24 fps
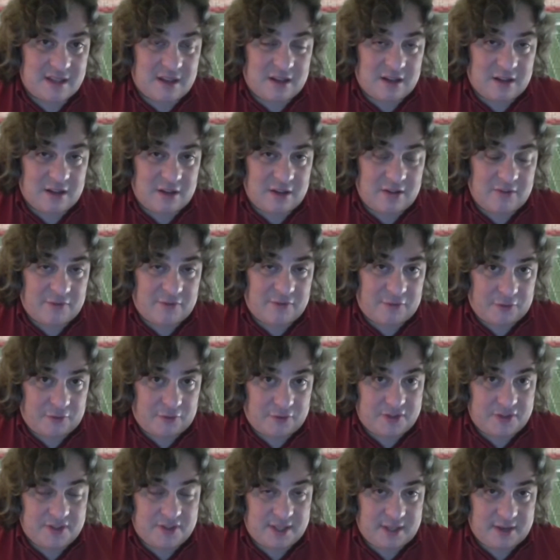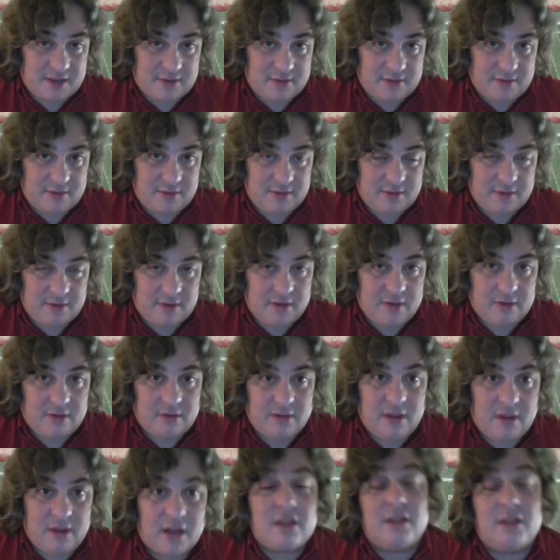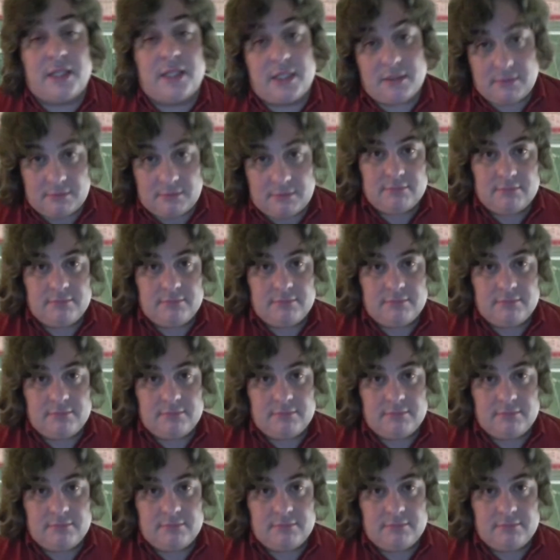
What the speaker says: on first down. Luckily,